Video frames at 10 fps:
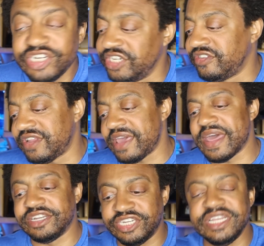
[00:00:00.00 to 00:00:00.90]
She
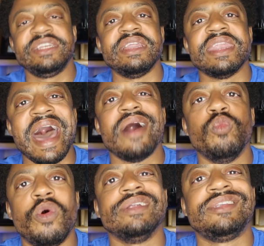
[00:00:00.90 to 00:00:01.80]
said that she did
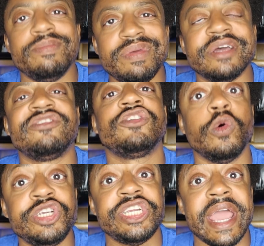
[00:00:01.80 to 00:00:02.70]
not want to be
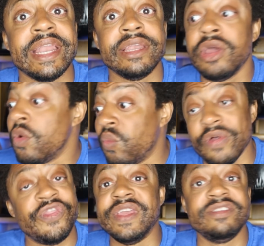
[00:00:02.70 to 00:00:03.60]
associated
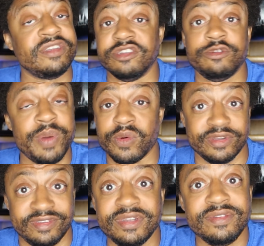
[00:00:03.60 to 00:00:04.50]
with these
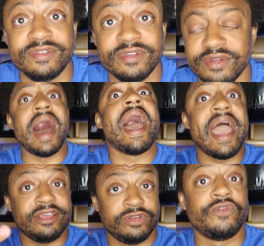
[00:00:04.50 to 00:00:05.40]
conspiracies. I
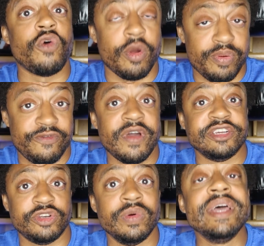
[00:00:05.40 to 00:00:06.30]
asked her for her
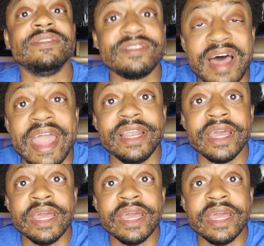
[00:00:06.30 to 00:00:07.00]
professional insight.